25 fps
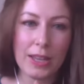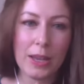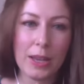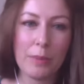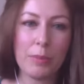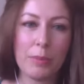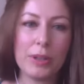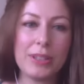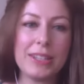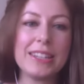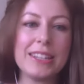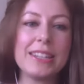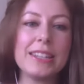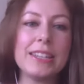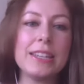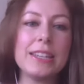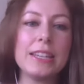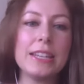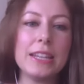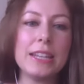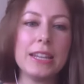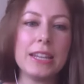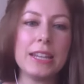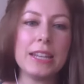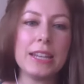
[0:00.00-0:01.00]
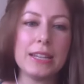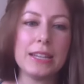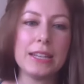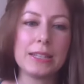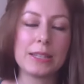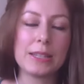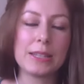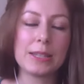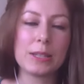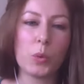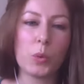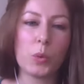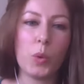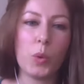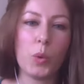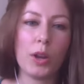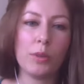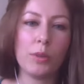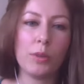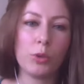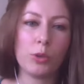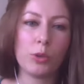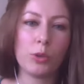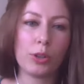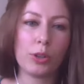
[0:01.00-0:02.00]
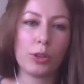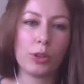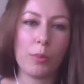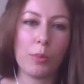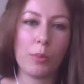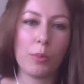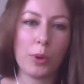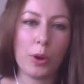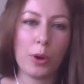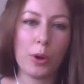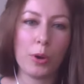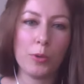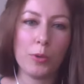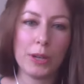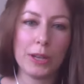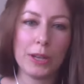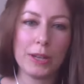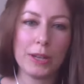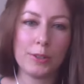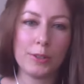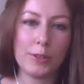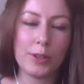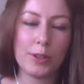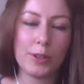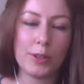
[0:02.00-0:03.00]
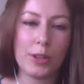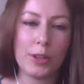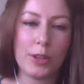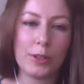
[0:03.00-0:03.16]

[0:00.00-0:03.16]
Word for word: But it needs one more component